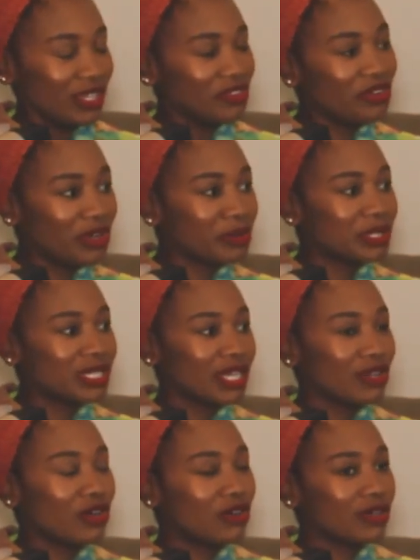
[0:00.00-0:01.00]
No, it was
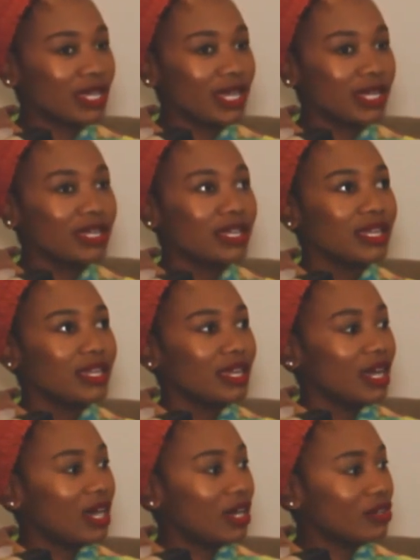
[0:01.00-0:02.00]
like, oh, okay.
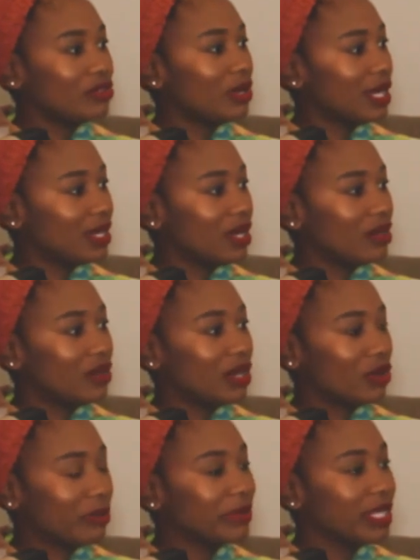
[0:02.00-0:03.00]
How do I now
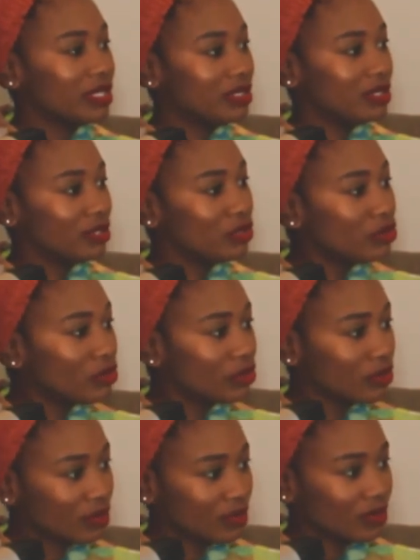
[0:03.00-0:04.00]
accommodate
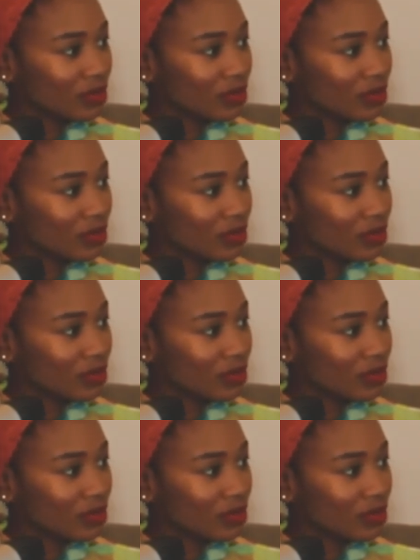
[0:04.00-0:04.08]
you?